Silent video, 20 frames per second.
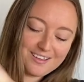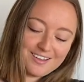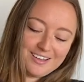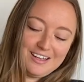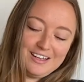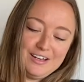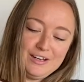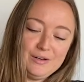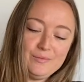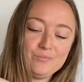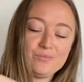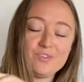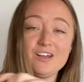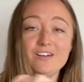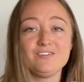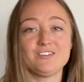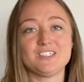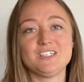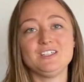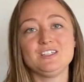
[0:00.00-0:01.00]

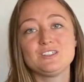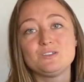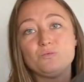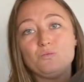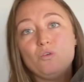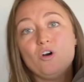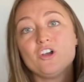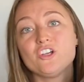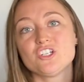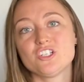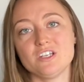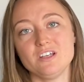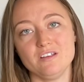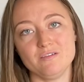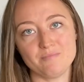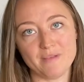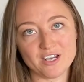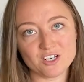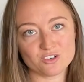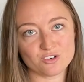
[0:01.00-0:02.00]
I've since washed it.
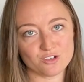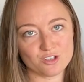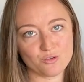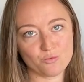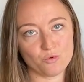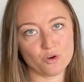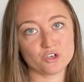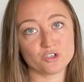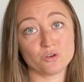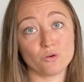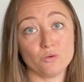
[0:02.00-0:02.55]
Make sure you wash